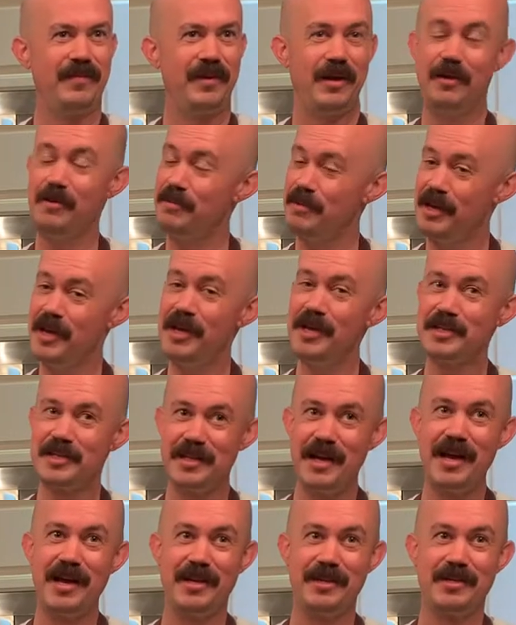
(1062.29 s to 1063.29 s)
It, it, hits
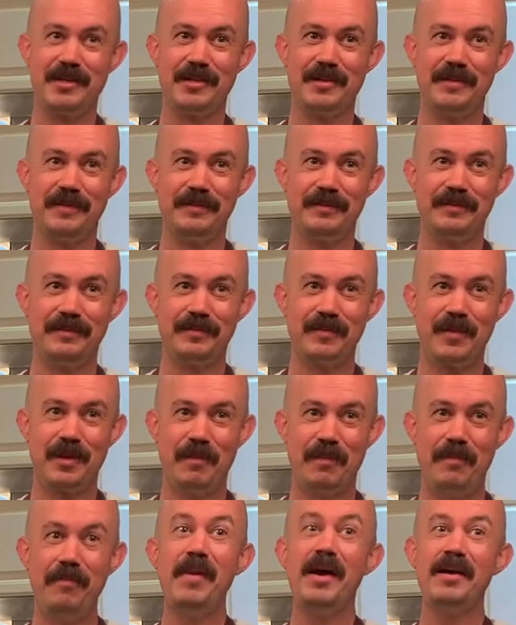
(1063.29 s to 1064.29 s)
nice. Yeah.
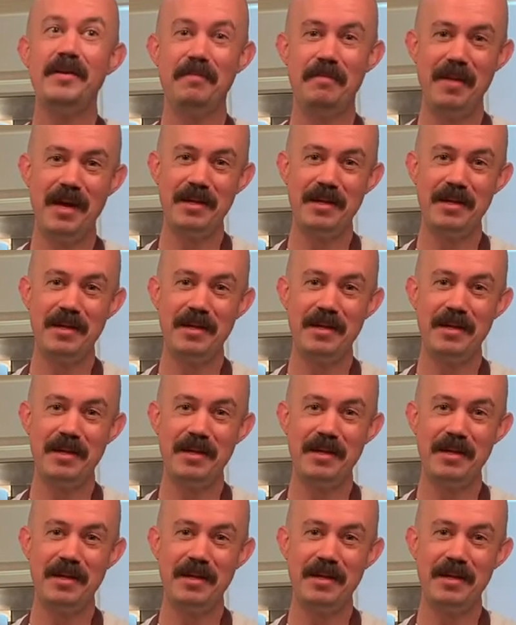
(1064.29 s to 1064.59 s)
Man,